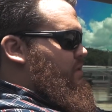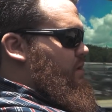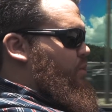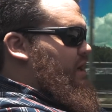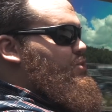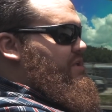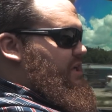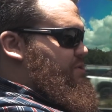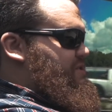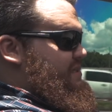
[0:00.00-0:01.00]
Wedgewood
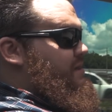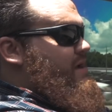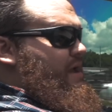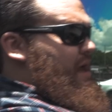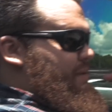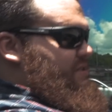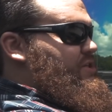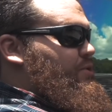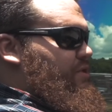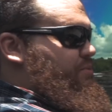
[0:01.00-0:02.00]
Houston, about
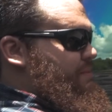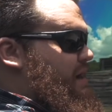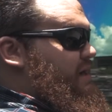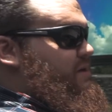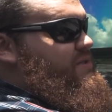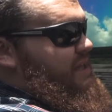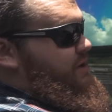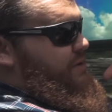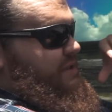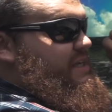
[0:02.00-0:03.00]
2 to 3 miles. Then
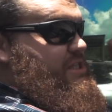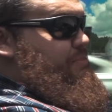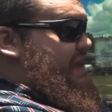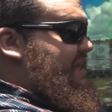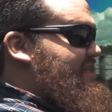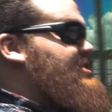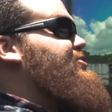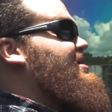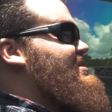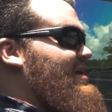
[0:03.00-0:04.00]
you're in the Hispanic district.